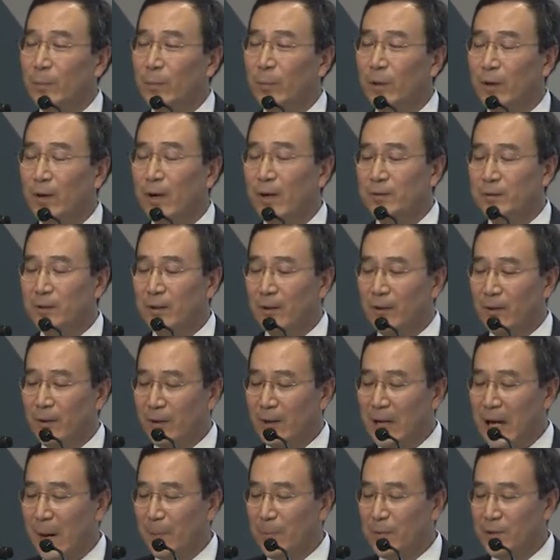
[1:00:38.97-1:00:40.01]
but also their
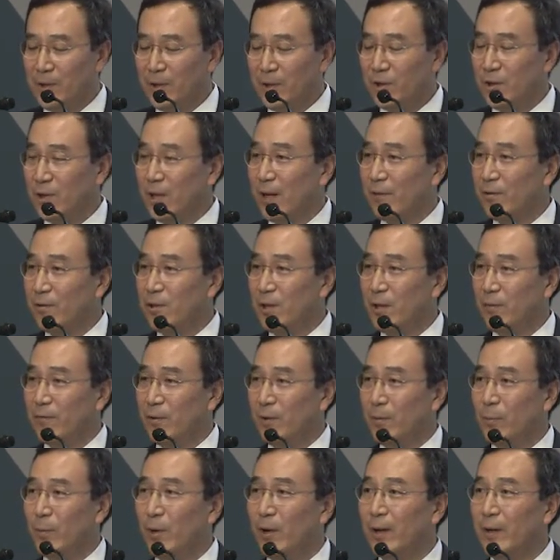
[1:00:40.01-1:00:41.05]
composition has
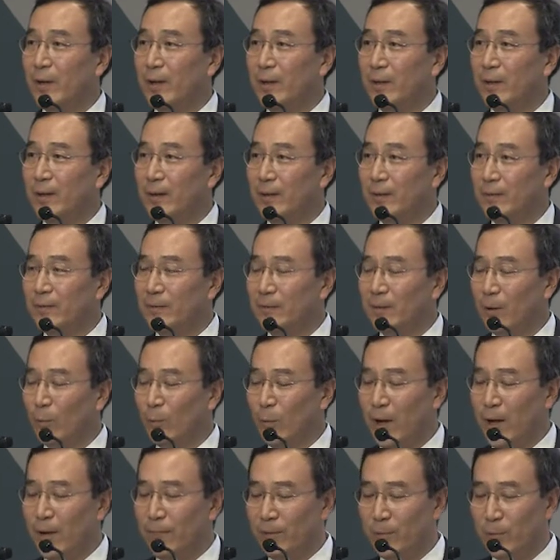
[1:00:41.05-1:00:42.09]
shifted markedly
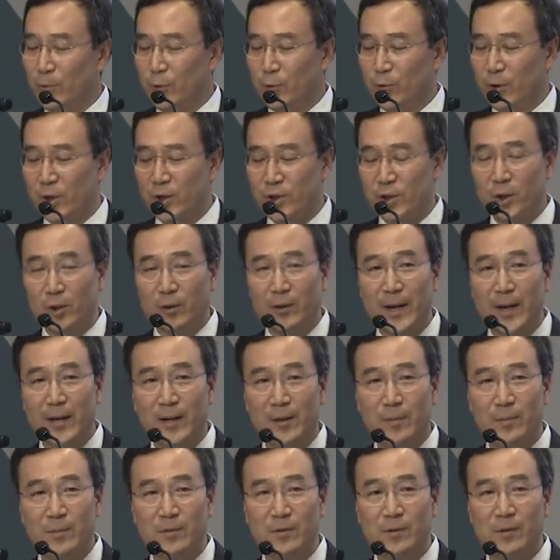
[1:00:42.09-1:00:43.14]
away from traditional
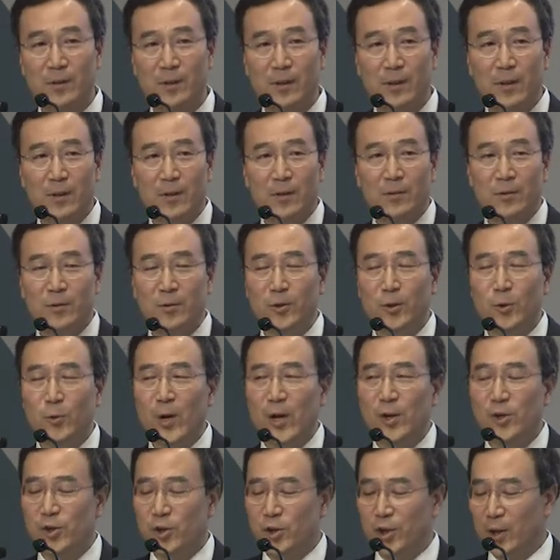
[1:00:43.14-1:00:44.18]
items to new
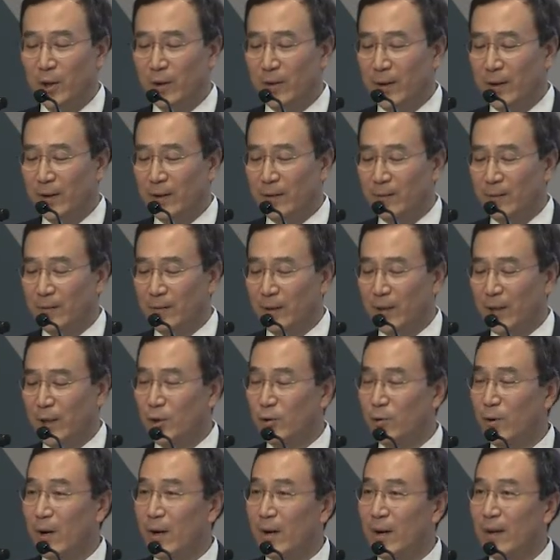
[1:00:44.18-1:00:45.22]
engineering,
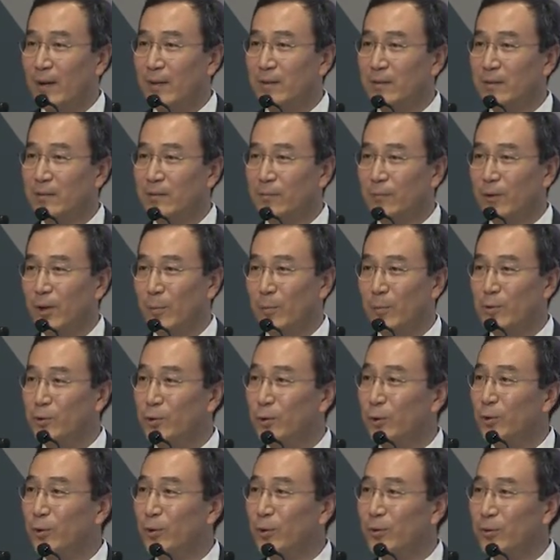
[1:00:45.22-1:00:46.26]
electronics,
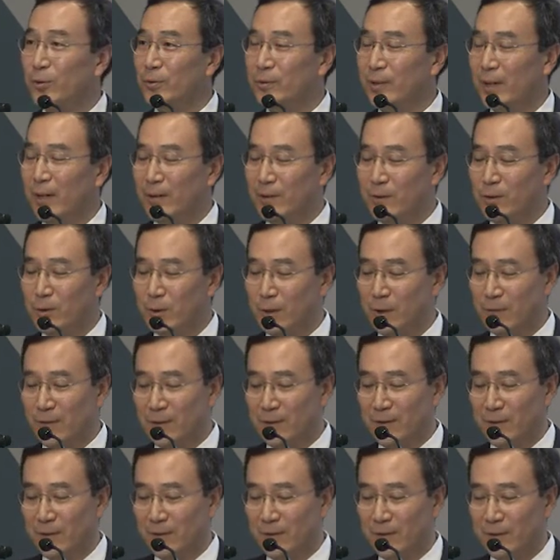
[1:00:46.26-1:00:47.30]
pharmaceuticals, and
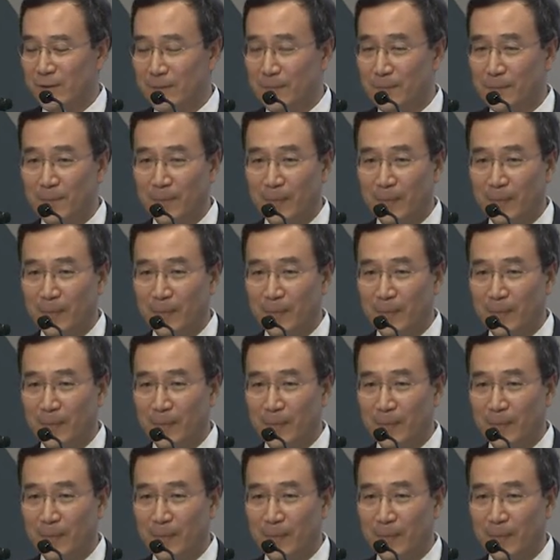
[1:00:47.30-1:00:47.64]
services.